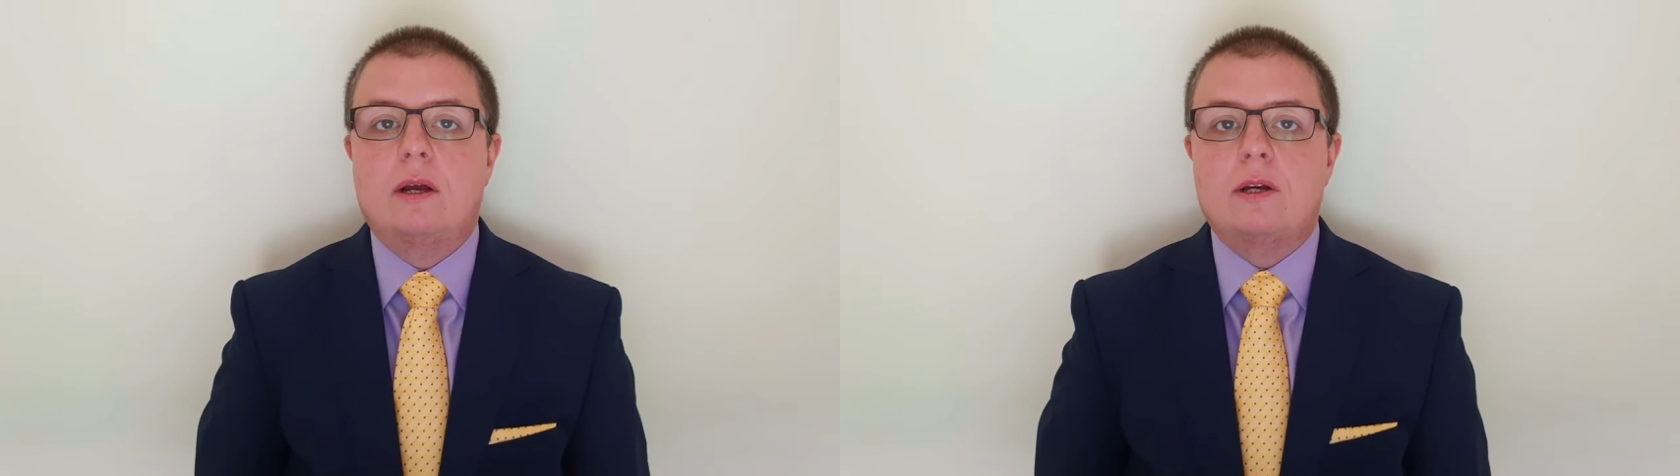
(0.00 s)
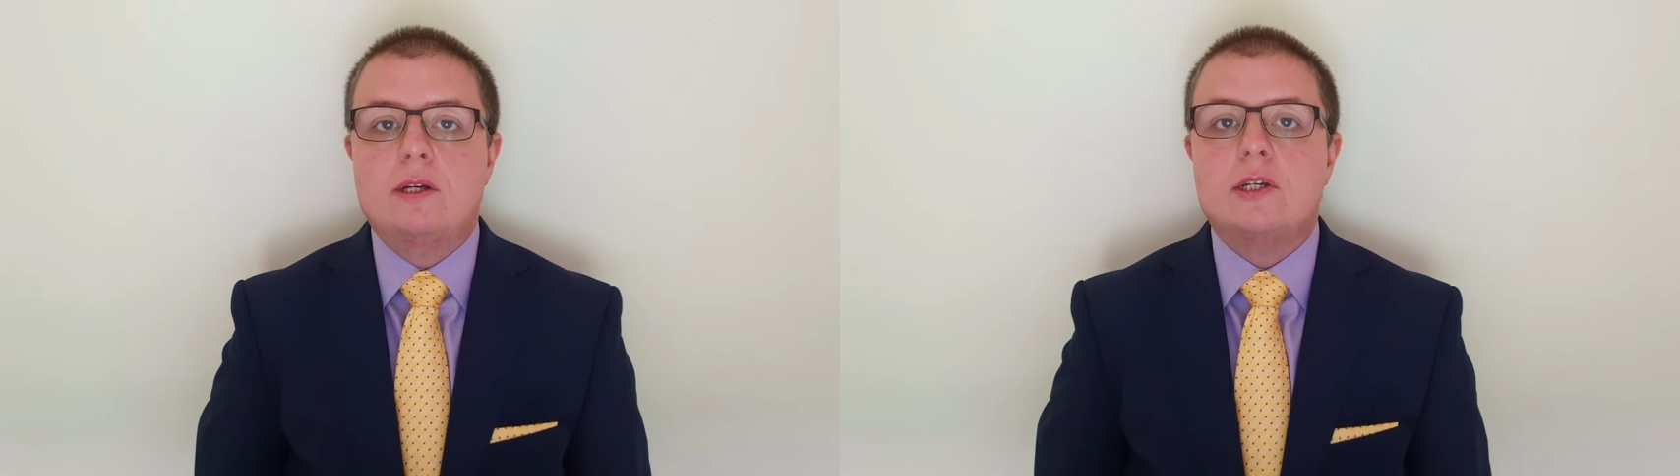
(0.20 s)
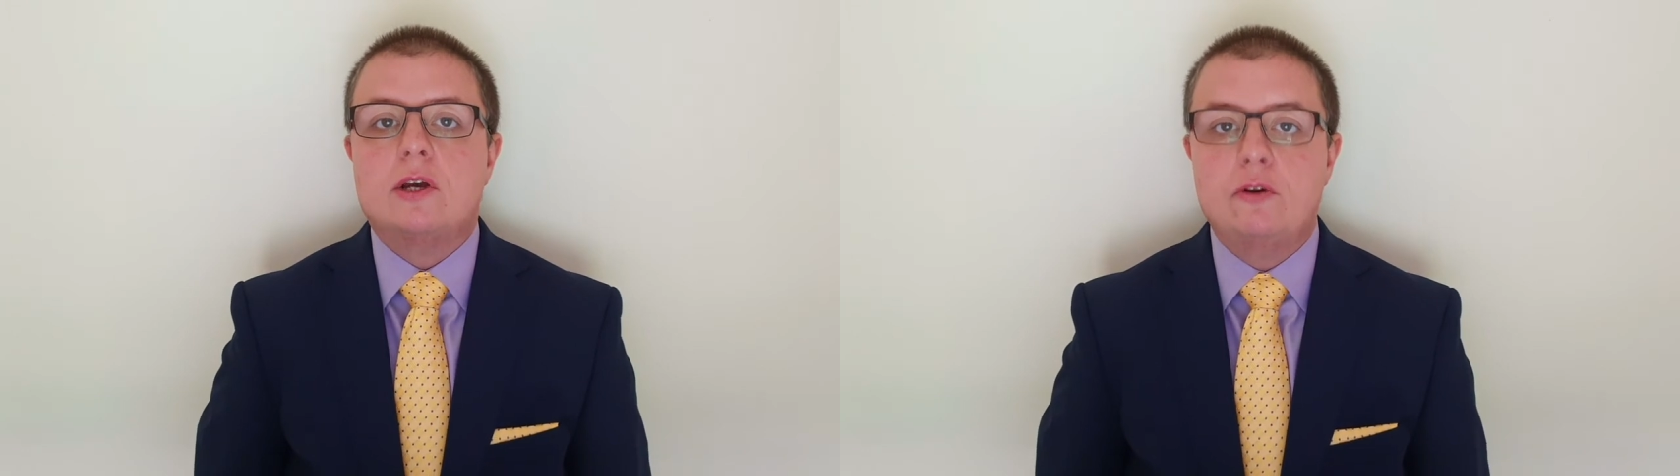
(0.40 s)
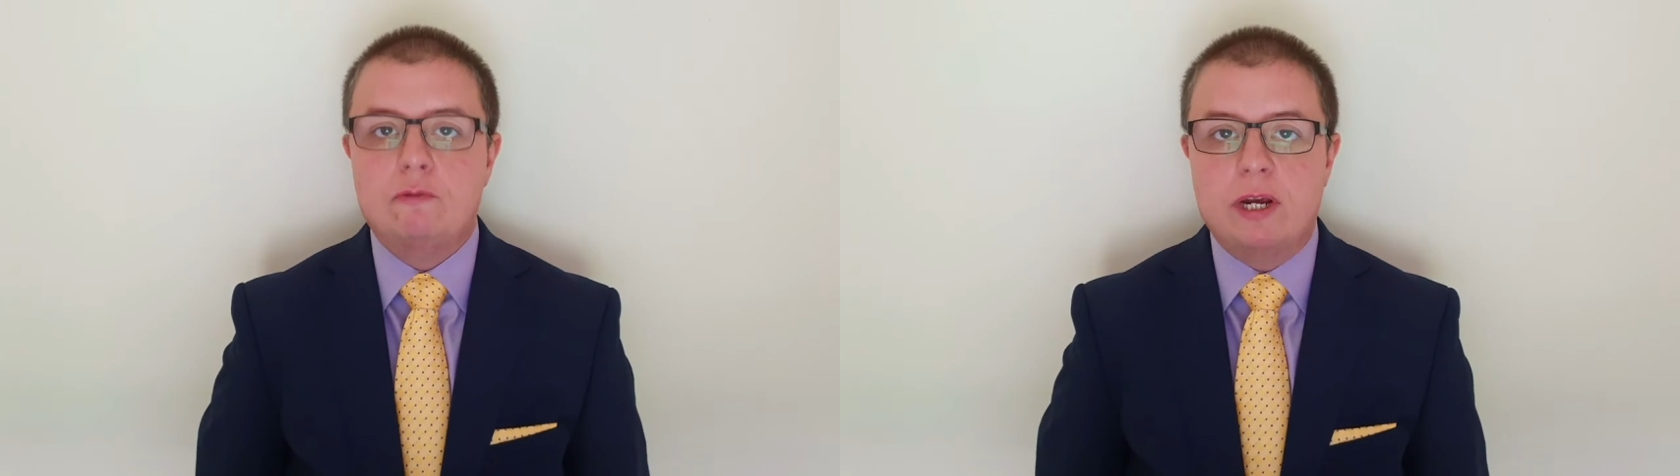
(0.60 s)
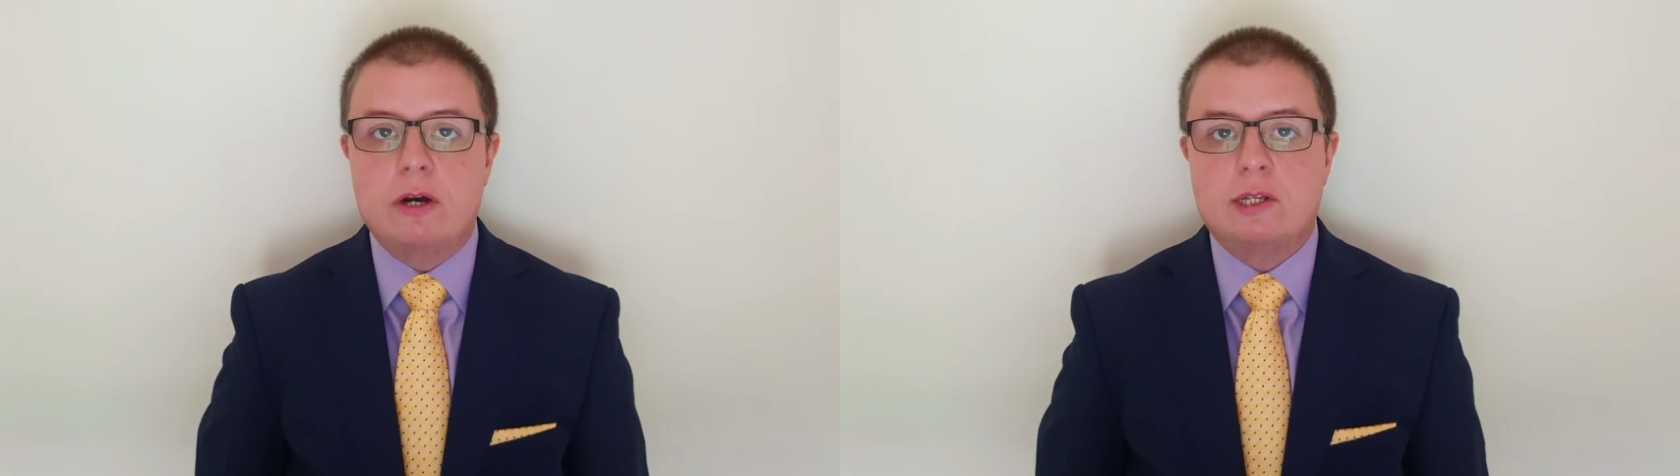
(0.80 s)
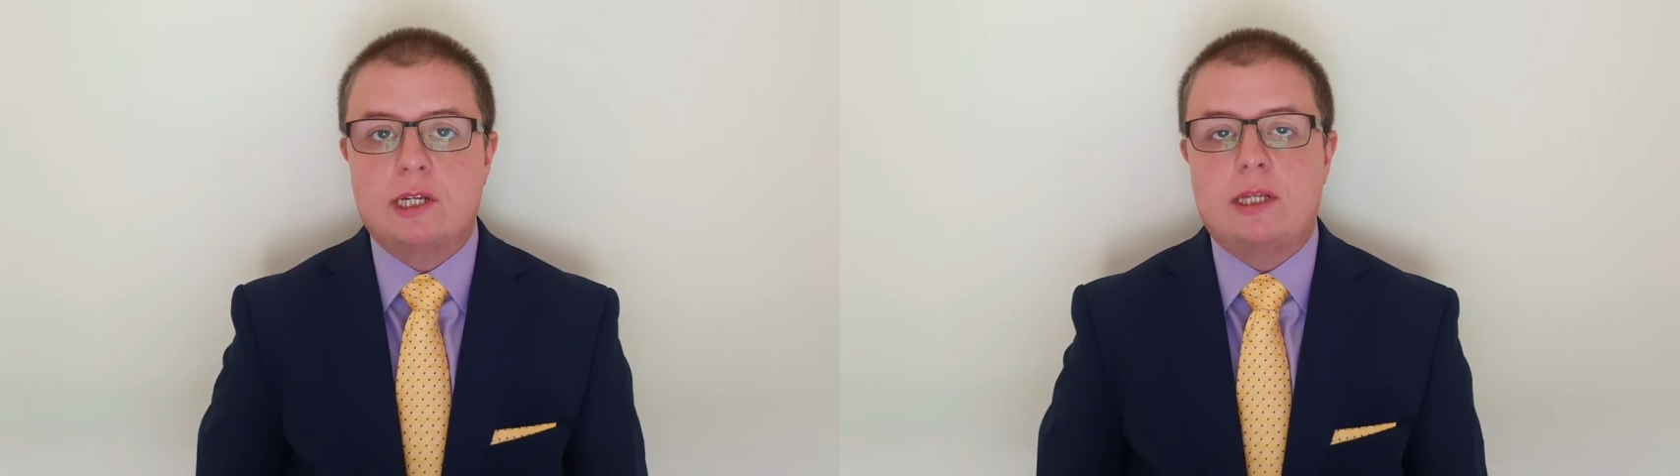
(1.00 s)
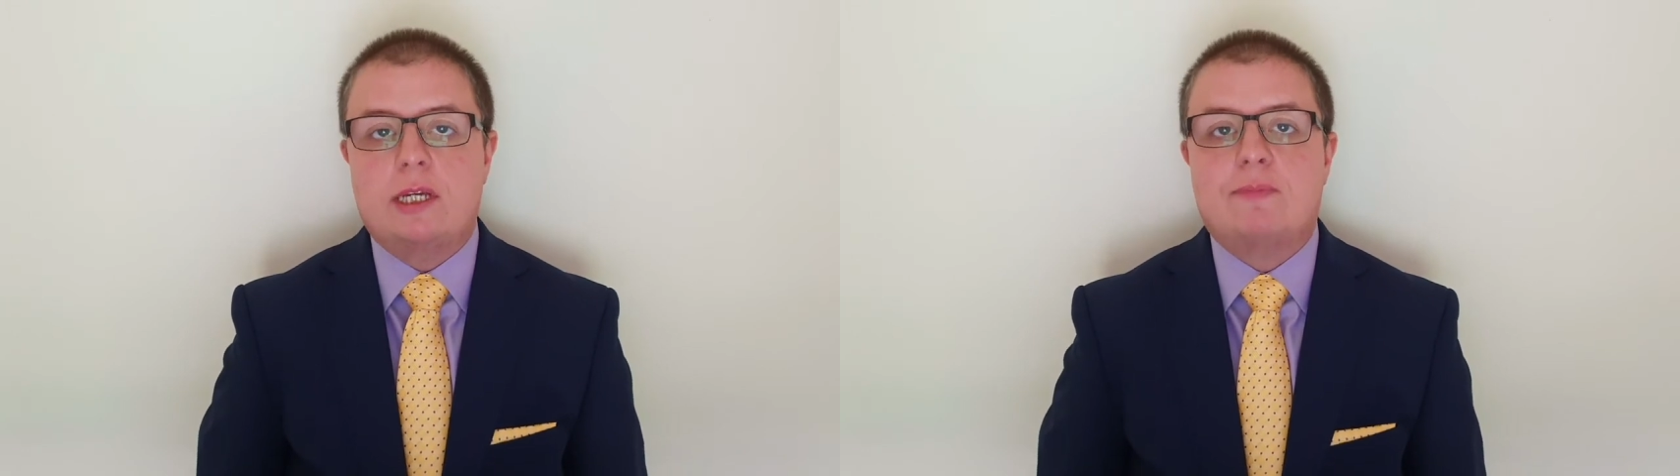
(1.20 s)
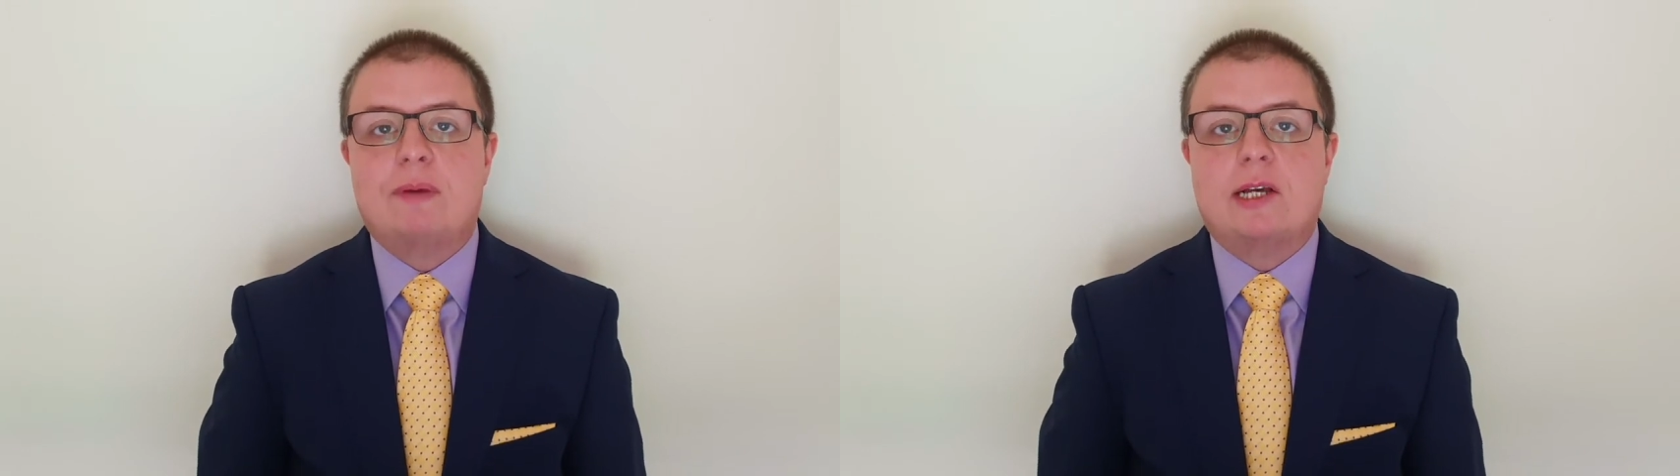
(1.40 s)
So who have we got in
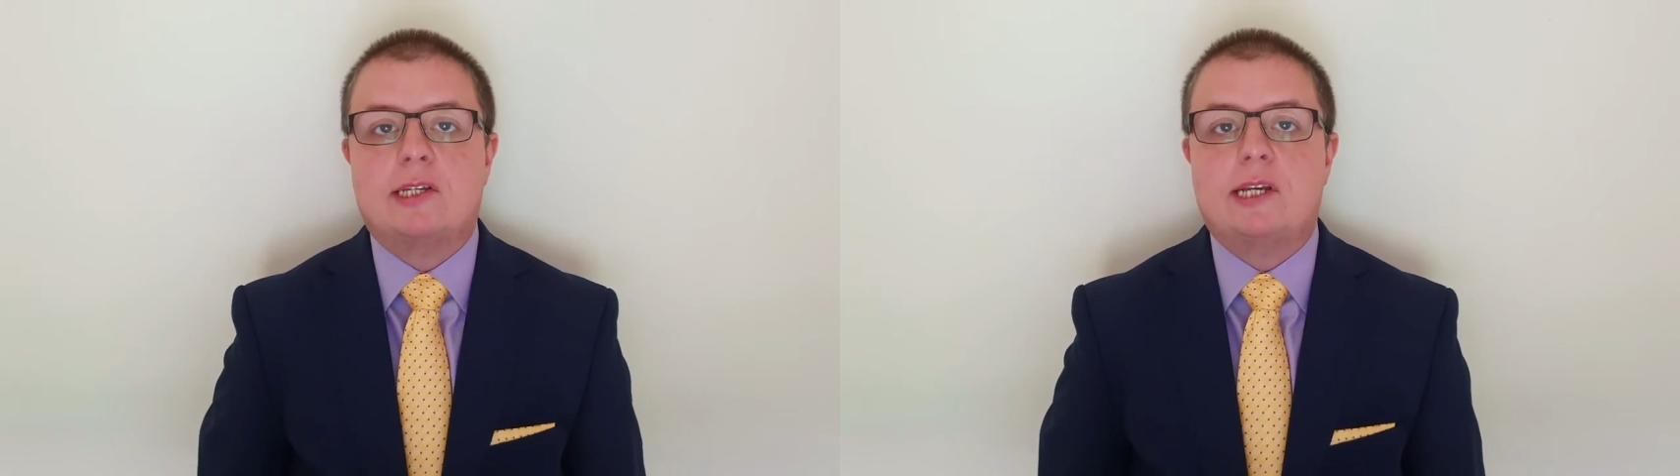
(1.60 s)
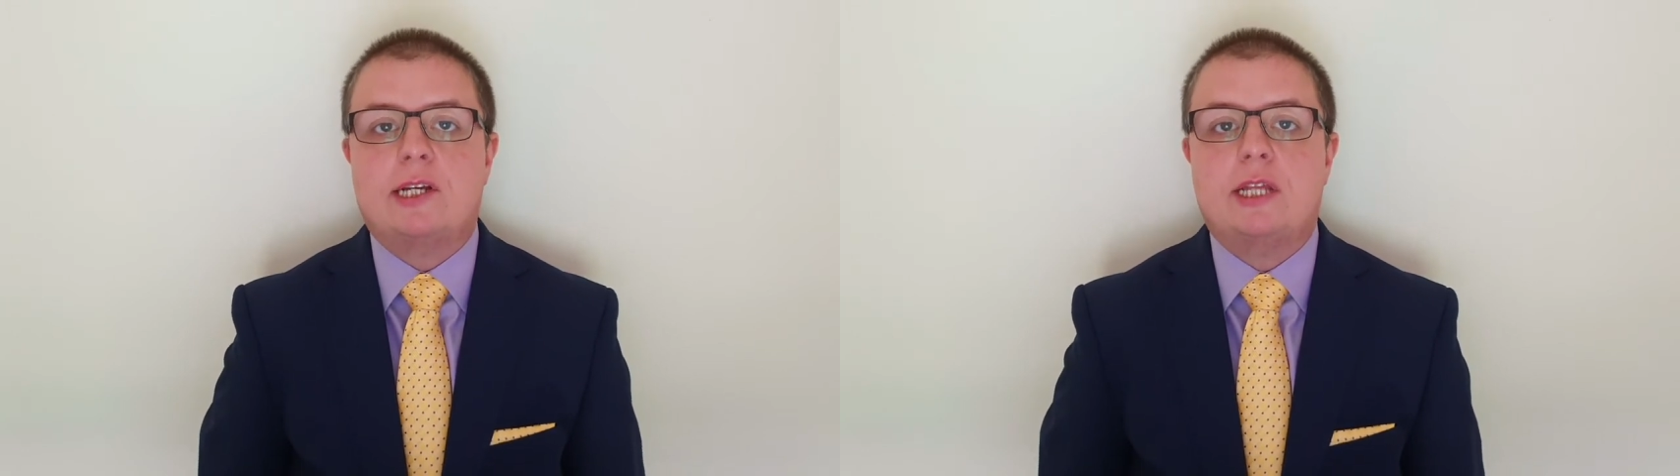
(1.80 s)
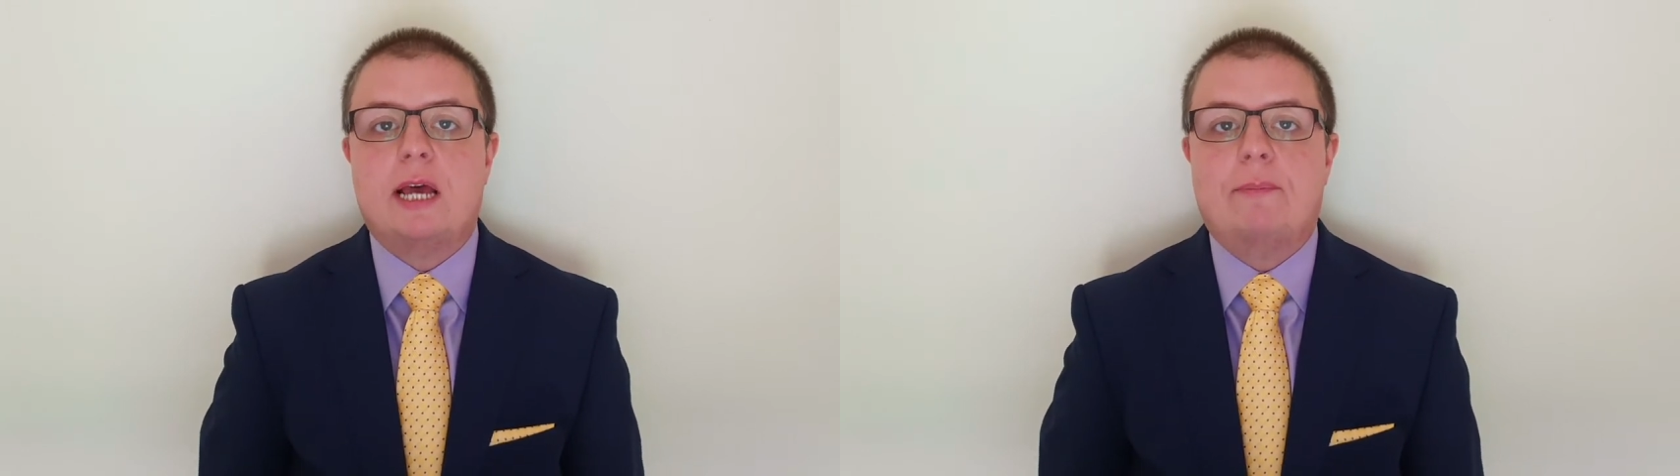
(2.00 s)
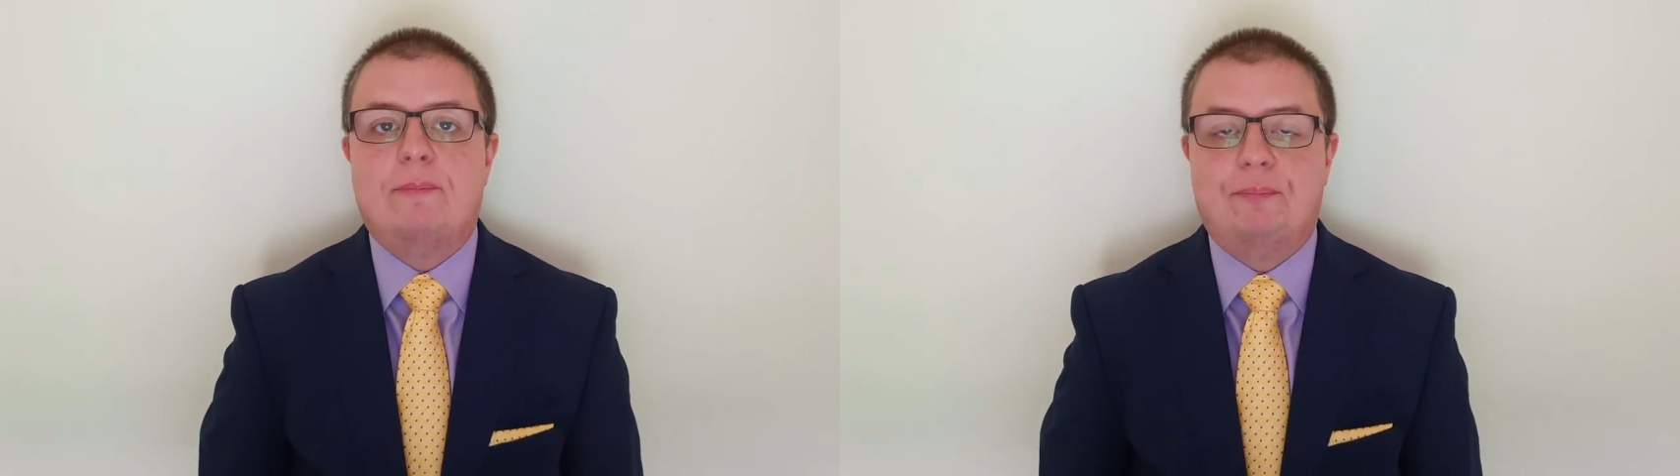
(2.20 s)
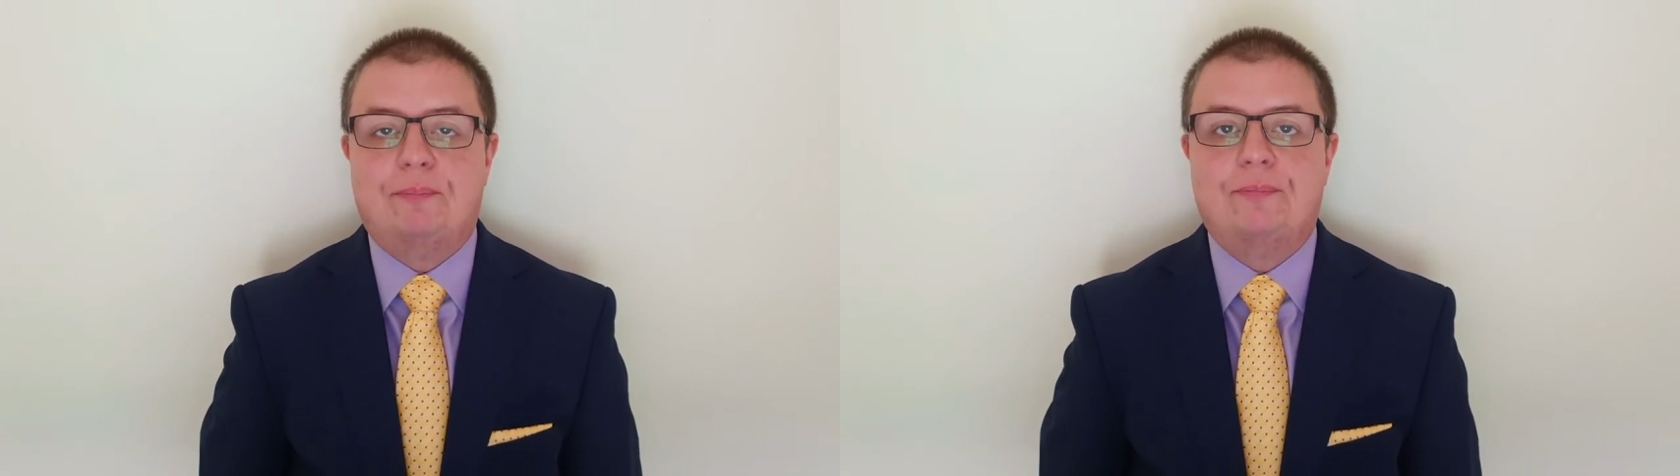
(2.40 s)
this passage then?